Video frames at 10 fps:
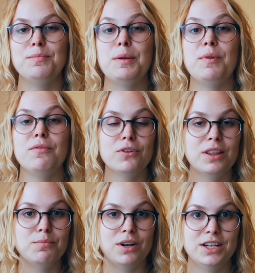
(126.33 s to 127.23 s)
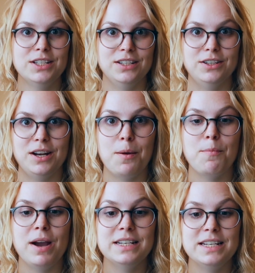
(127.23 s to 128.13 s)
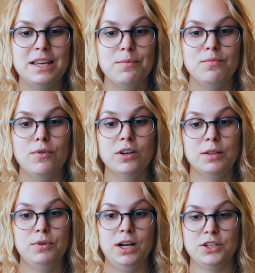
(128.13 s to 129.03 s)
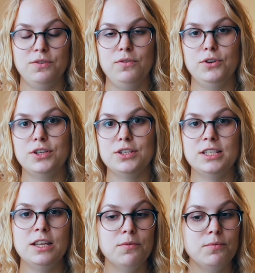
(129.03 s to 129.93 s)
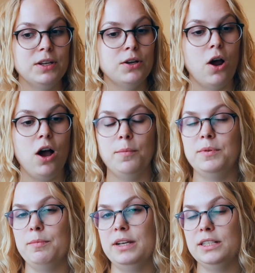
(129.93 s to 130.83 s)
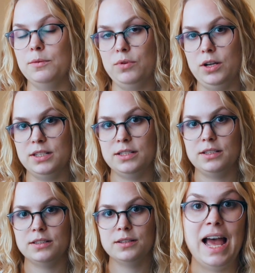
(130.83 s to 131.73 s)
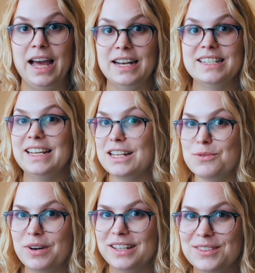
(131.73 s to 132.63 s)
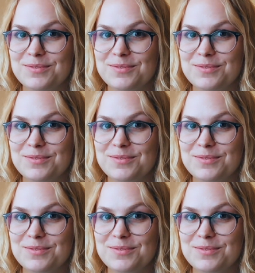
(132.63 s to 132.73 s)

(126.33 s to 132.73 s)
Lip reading: But before the project started, my team walked the production floor to see if we could optimize their processes. And guess what?